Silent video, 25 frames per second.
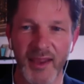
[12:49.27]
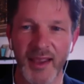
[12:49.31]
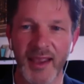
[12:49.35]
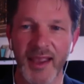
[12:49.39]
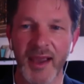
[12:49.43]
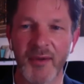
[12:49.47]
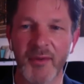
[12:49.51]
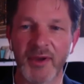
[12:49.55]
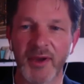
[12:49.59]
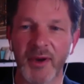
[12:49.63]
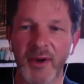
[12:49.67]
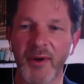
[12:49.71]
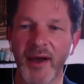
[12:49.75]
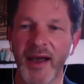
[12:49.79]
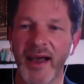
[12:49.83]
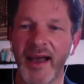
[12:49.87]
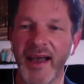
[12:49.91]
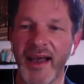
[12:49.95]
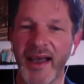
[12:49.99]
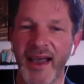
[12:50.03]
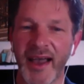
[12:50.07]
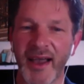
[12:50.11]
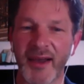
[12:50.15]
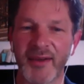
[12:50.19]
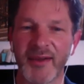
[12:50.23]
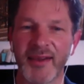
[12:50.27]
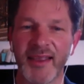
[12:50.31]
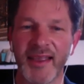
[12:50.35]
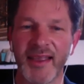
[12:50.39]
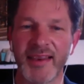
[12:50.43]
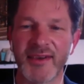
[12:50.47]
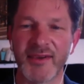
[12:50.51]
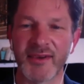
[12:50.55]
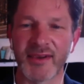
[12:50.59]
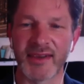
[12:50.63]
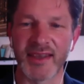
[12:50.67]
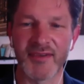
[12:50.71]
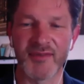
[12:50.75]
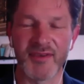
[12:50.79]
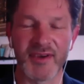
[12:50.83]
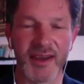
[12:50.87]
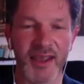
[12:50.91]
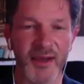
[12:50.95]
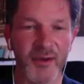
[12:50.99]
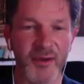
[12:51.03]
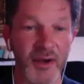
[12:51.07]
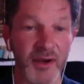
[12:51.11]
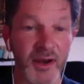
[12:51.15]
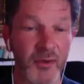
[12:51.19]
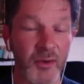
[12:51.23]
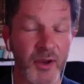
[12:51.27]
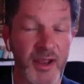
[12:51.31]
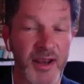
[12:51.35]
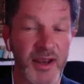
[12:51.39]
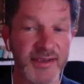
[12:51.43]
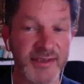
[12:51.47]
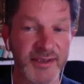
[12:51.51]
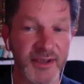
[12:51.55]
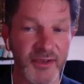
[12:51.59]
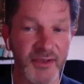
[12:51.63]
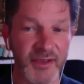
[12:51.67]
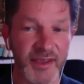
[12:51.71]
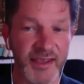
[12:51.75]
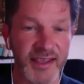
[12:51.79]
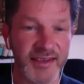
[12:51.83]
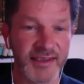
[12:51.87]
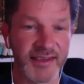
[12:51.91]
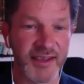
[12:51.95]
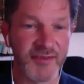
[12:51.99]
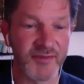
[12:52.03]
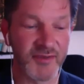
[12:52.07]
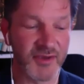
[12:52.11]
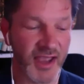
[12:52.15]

We go, you're giving that. Here's the other thing.